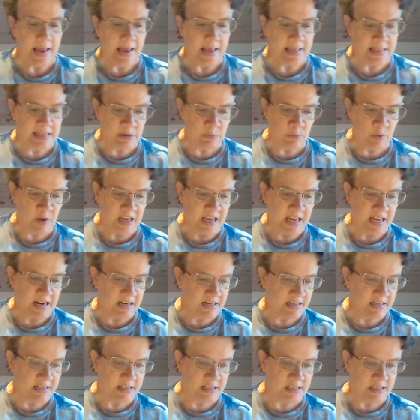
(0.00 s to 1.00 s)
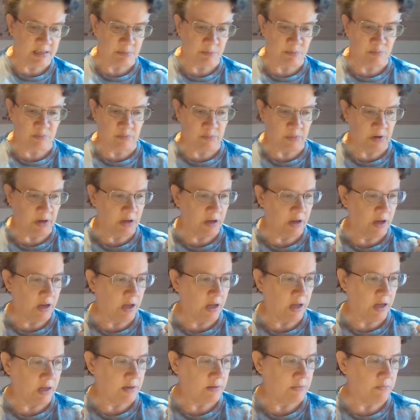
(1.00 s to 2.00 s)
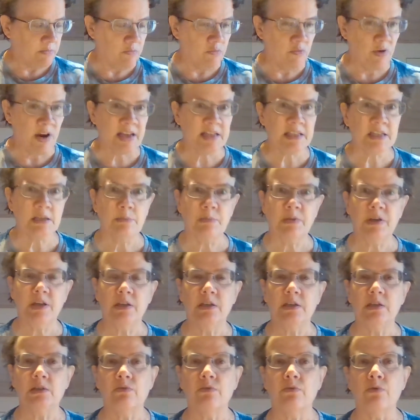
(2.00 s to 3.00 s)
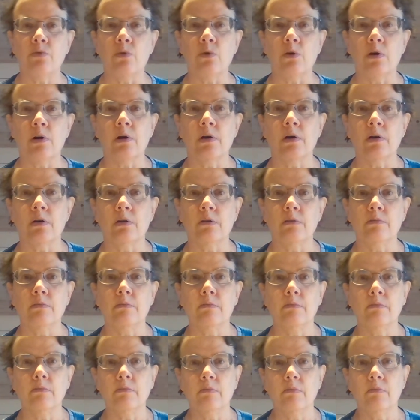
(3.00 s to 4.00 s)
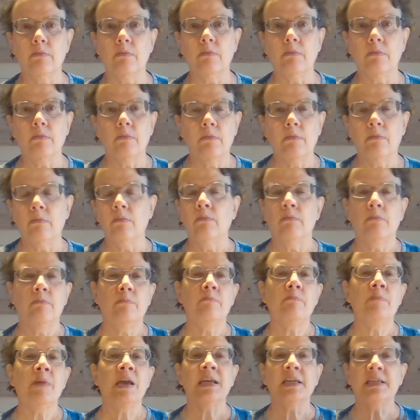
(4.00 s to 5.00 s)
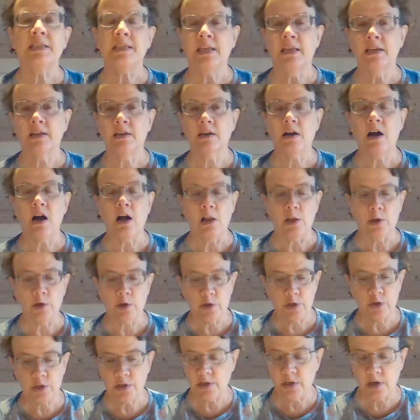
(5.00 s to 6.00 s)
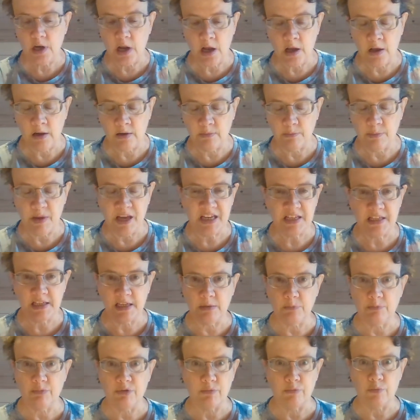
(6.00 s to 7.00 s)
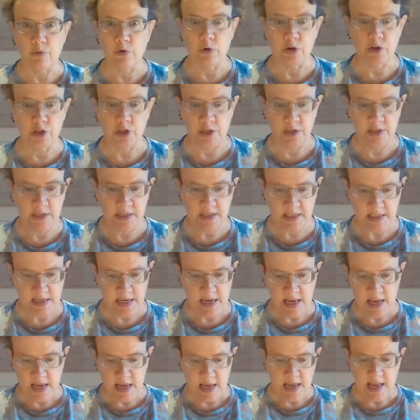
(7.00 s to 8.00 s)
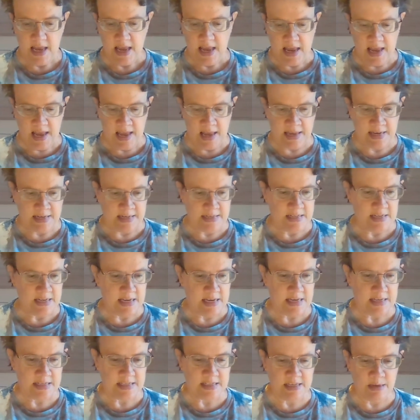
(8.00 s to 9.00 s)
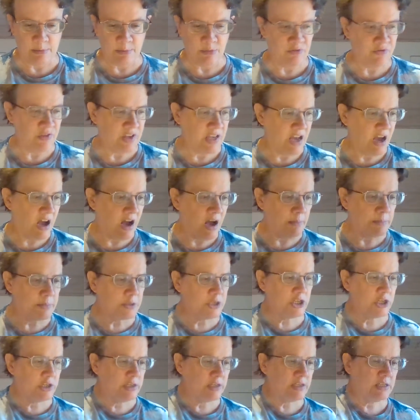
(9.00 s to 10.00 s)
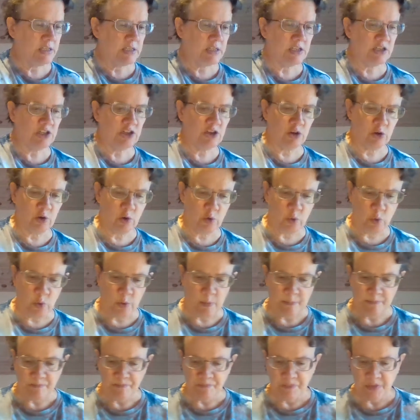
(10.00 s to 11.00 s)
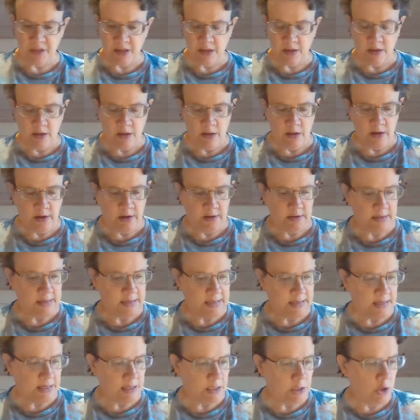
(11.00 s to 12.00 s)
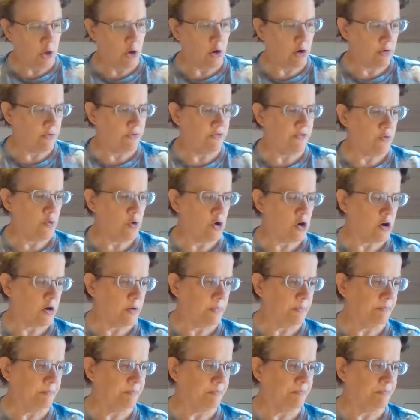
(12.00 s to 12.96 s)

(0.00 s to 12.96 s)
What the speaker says: and then we get into some recipes for mixing colors, basic proportions, and some of the options to look for